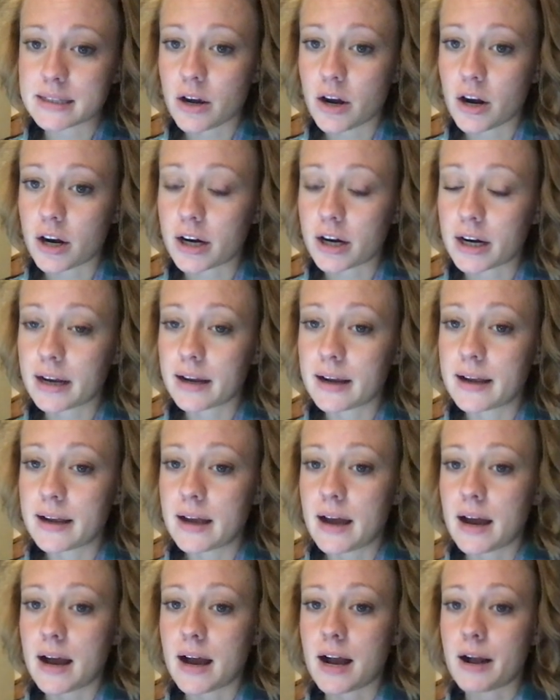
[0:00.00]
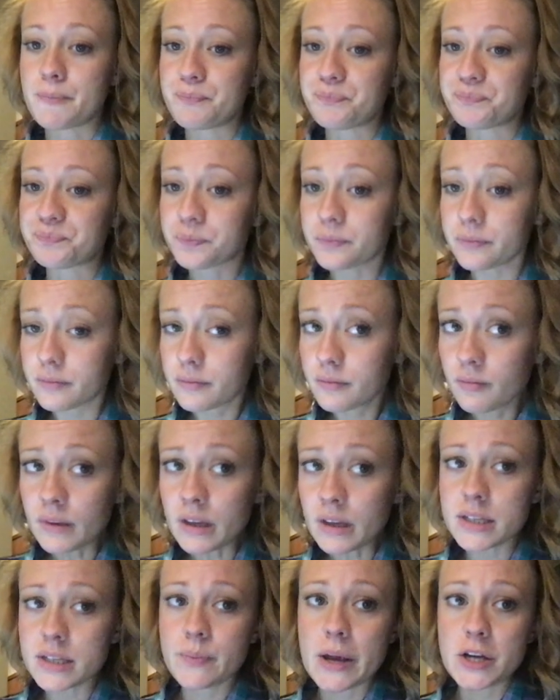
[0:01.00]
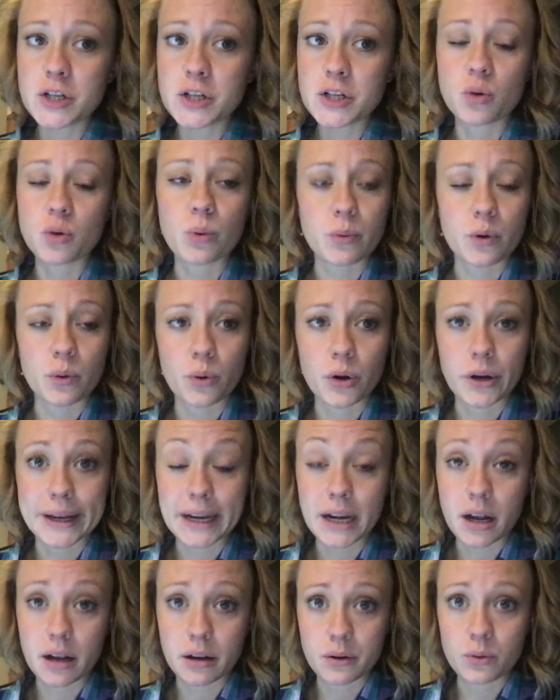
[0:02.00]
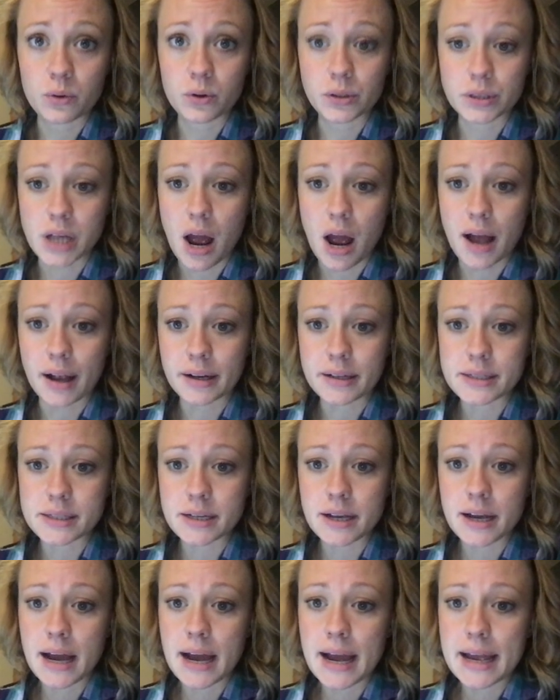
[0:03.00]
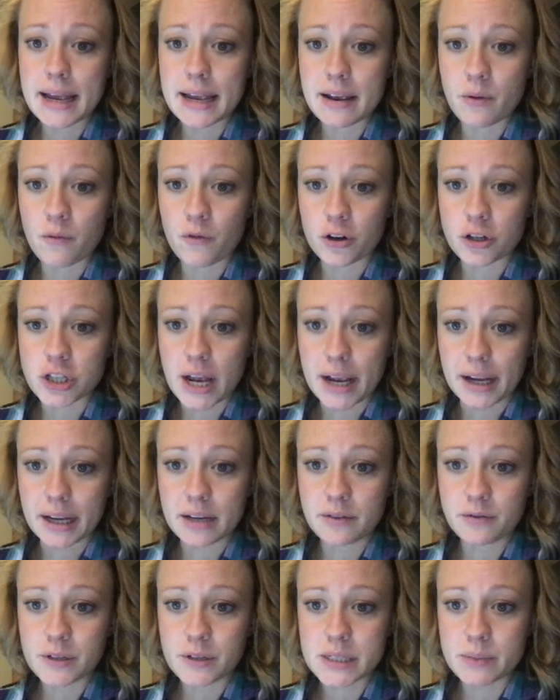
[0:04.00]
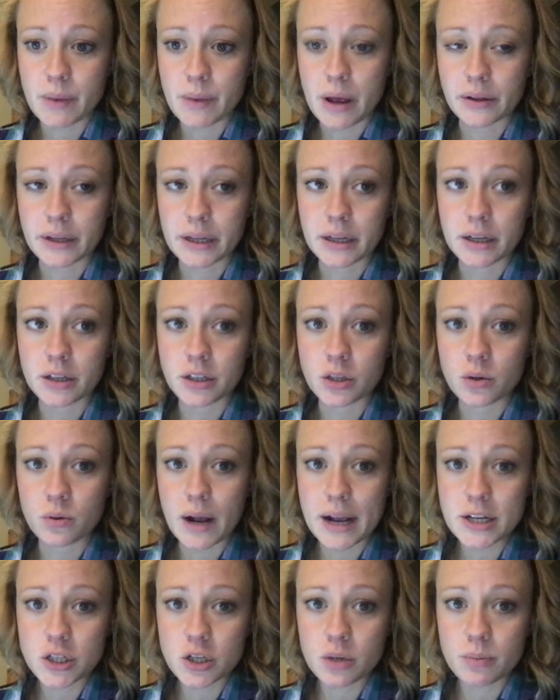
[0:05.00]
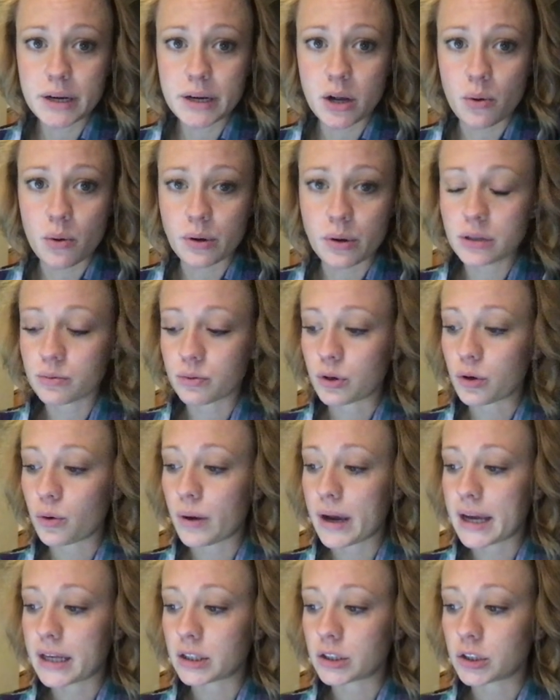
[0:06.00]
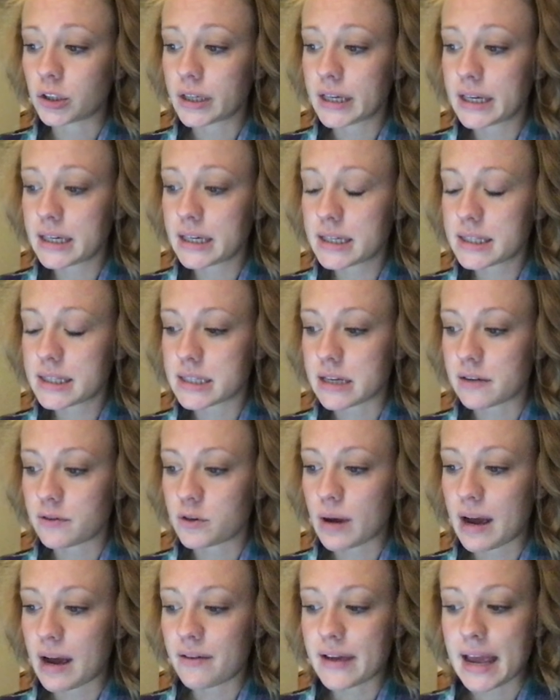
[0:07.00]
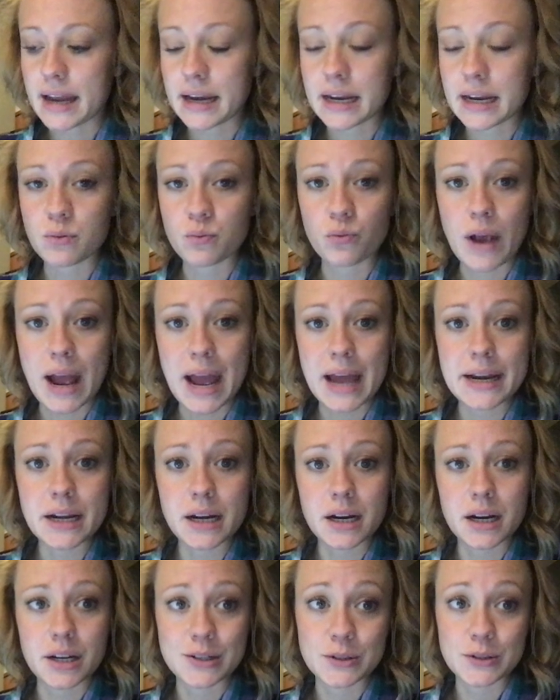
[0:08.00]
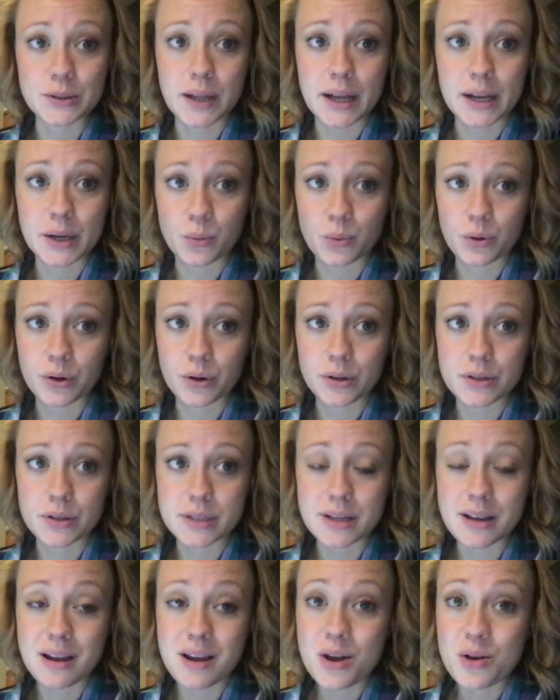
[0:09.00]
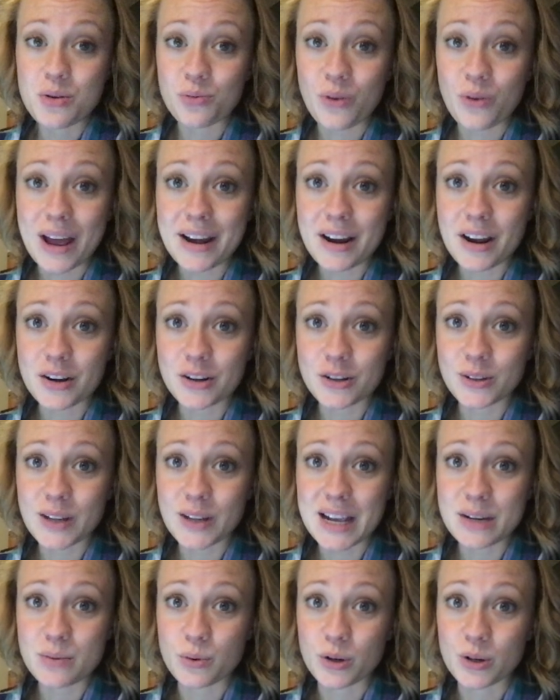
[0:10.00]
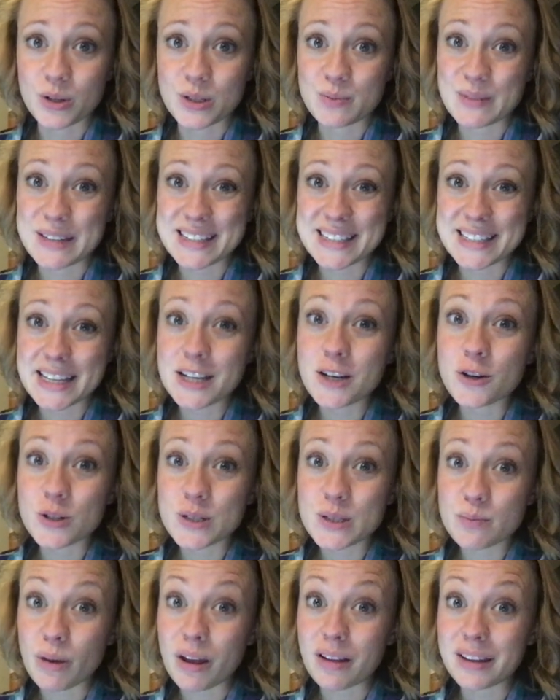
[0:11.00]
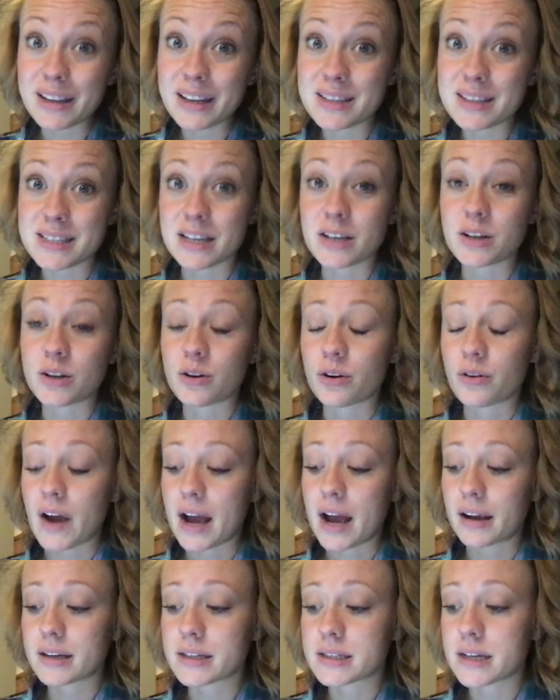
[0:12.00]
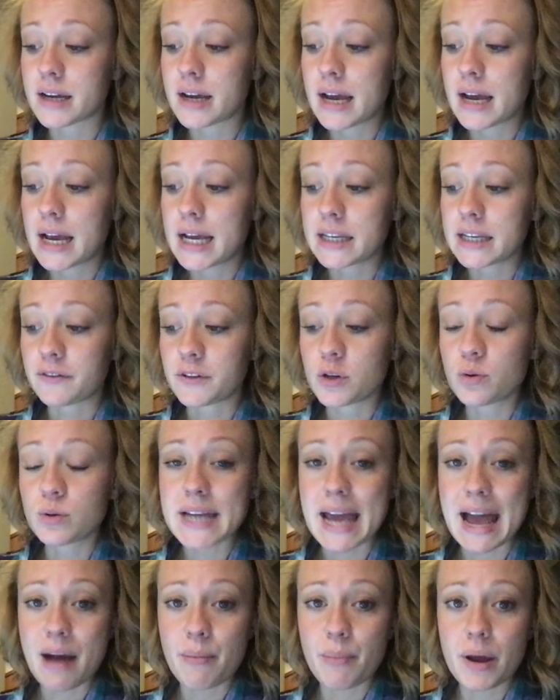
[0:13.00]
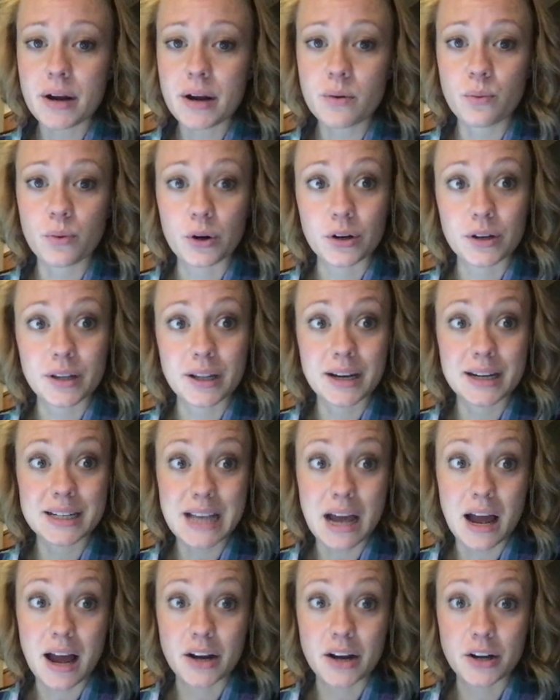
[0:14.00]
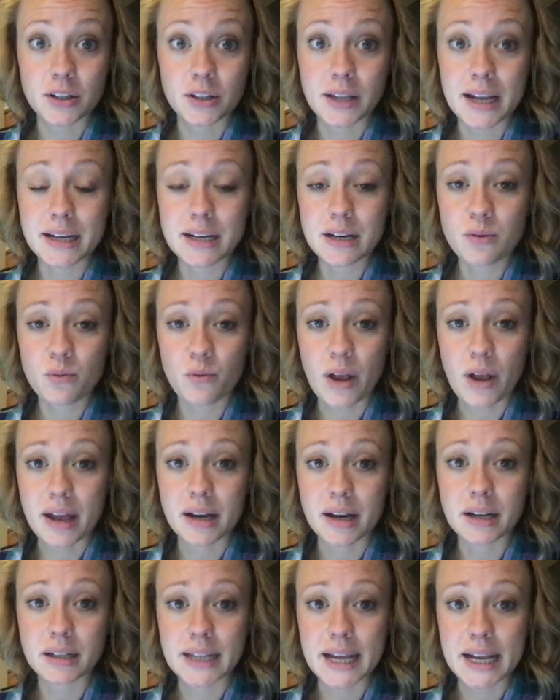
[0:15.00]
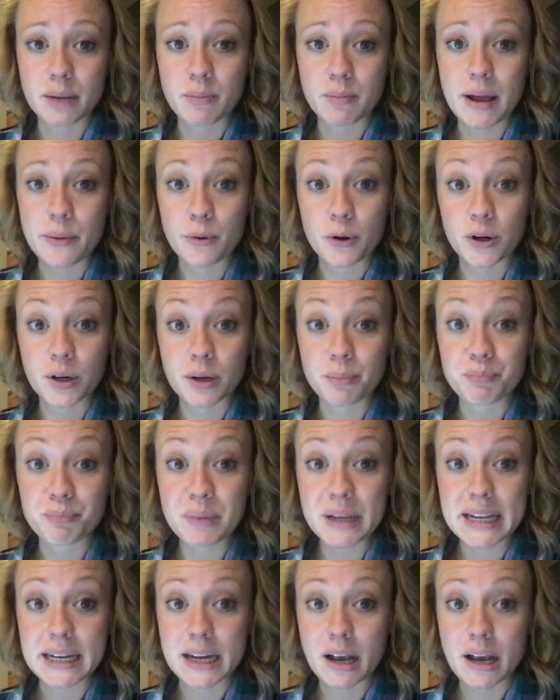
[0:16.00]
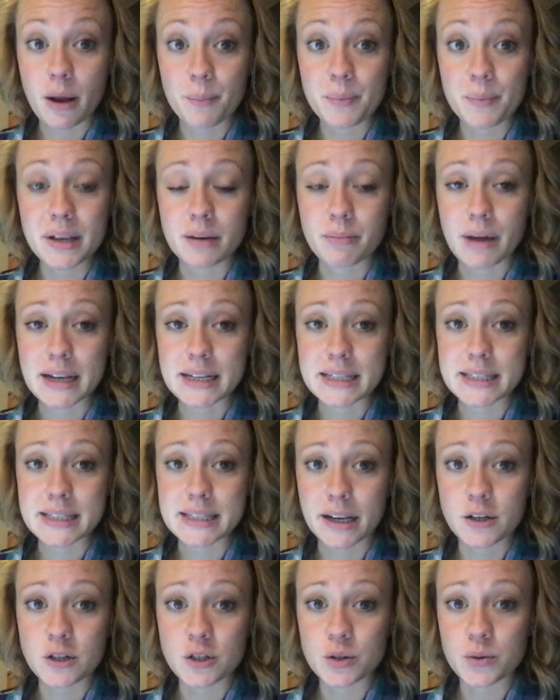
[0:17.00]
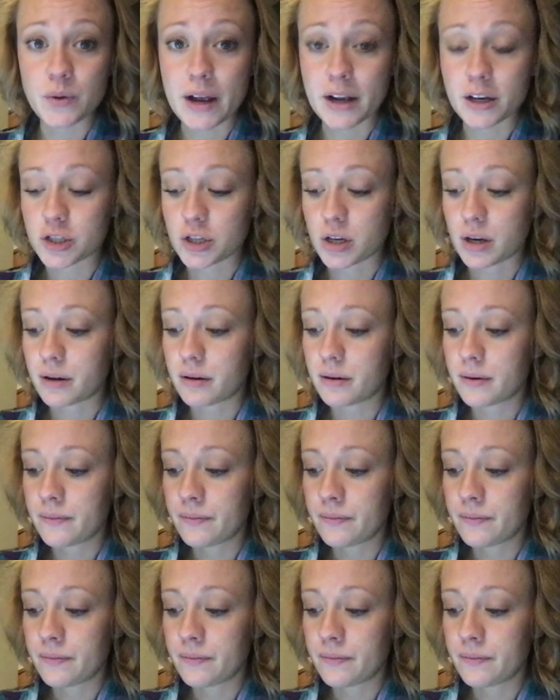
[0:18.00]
are special when we're working on Google Docs. For checking for spelling, you guys should be going through and looking to see if you have any red underlined words. Red underlined words means that your spelling is incorrect. If you tap on a word that is underlined in red, like my word medium in my second direction,